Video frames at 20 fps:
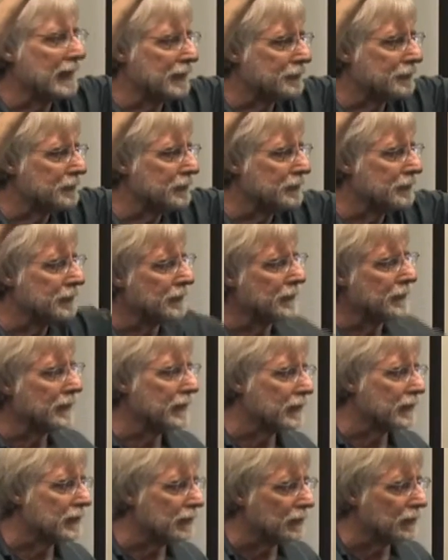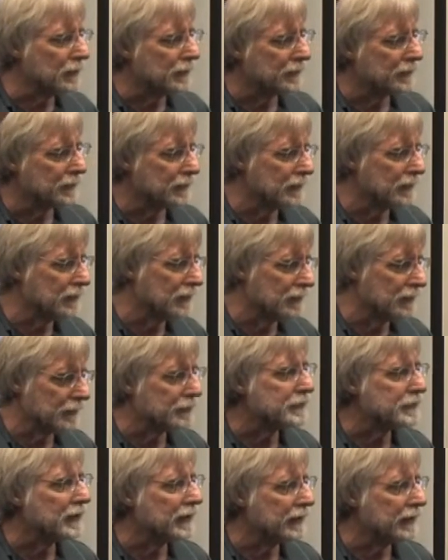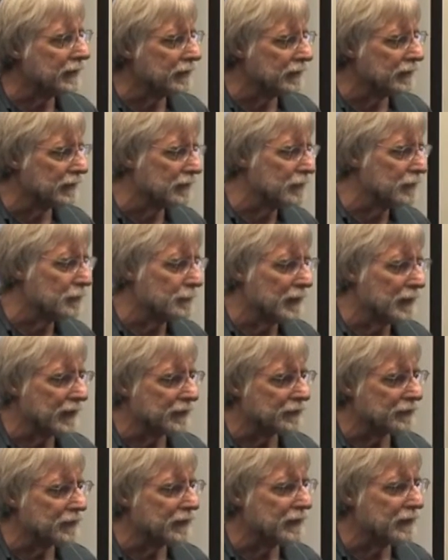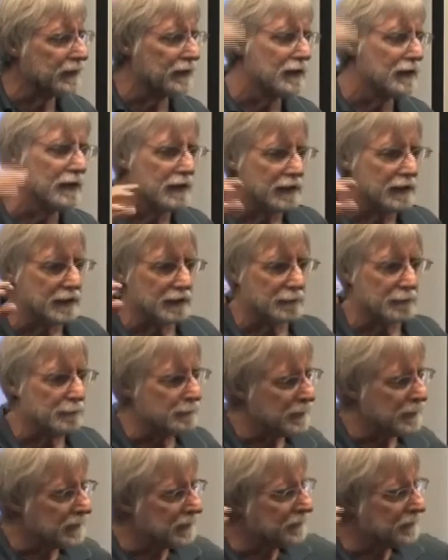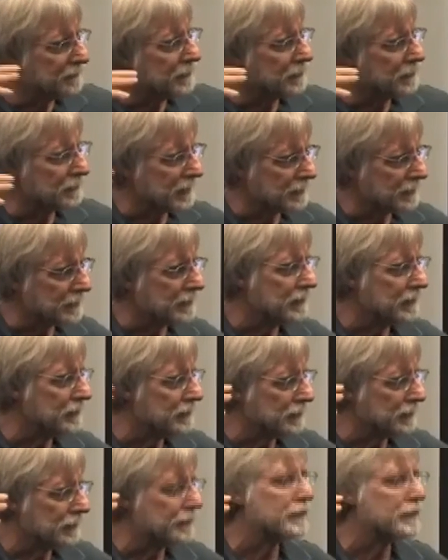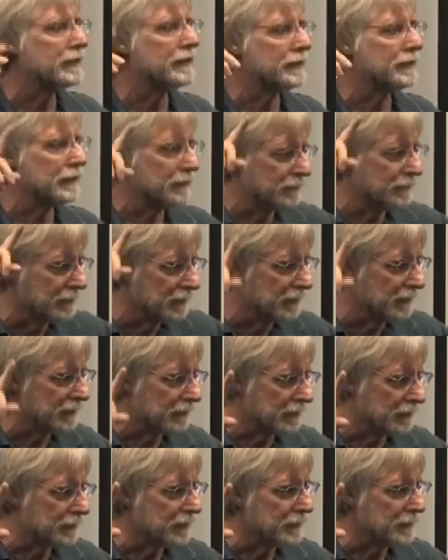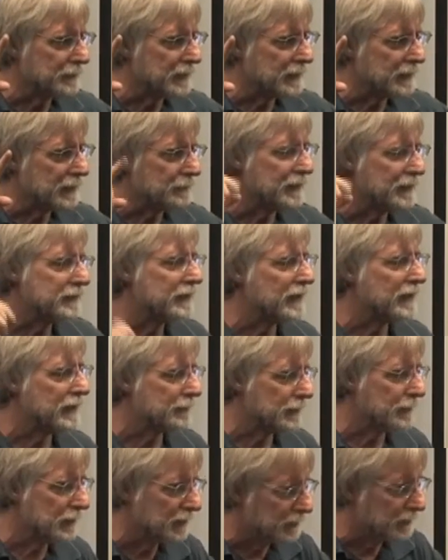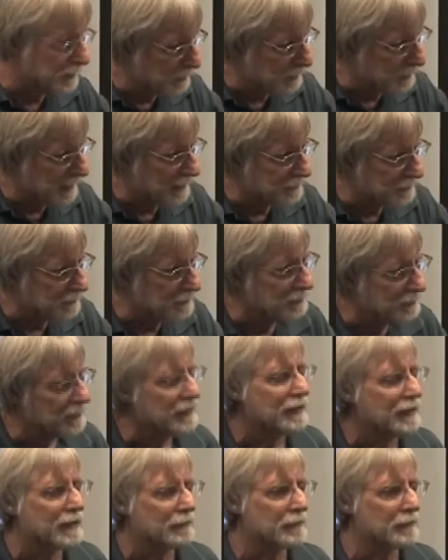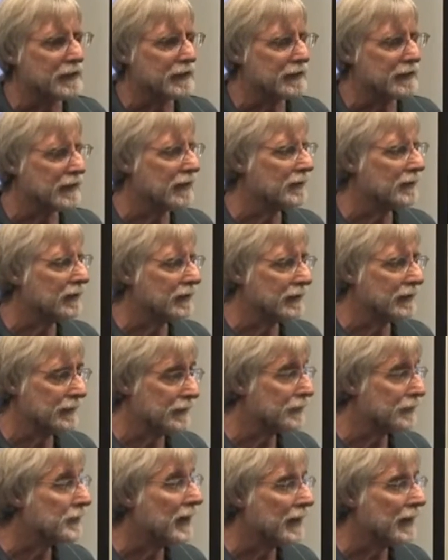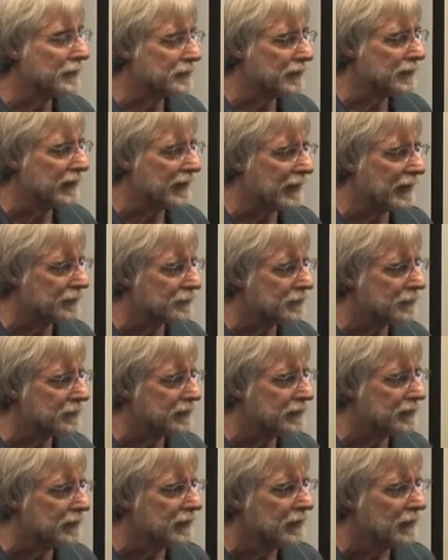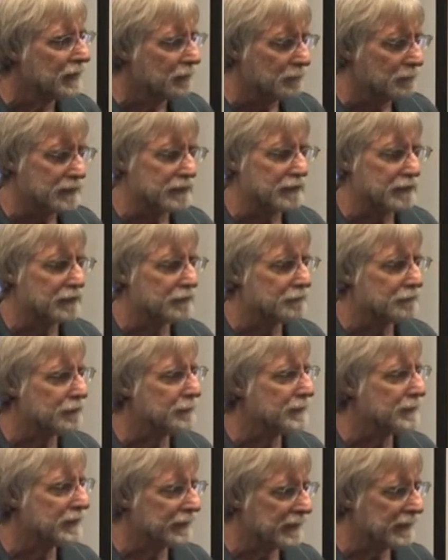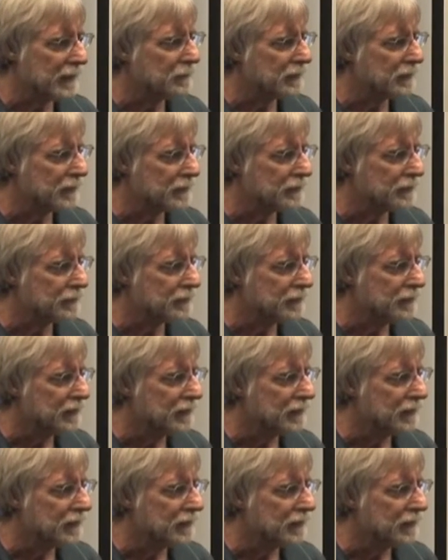at asteroids as they occult a star, go by a star, in many different ground stations, see it at the same time, they time the passage. We can calculate the size of that asteroid. We could contribute in that way too